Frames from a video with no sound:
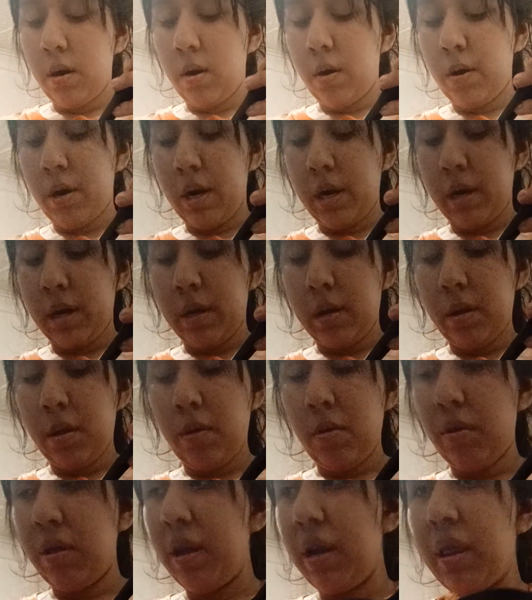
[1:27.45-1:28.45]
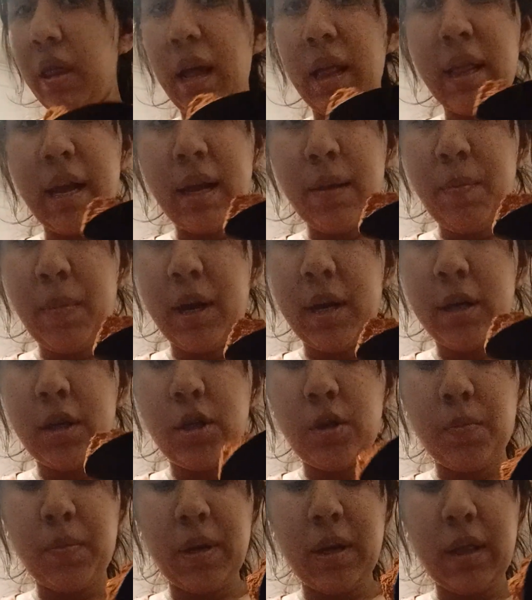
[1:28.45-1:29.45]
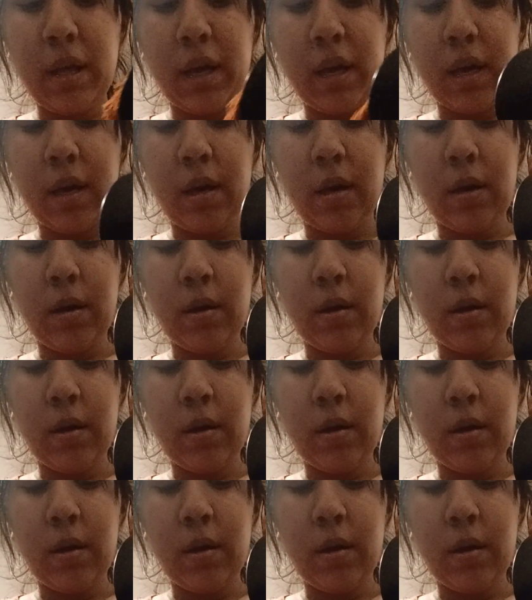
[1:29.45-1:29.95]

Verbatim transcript: Alright, so since I like mine to be like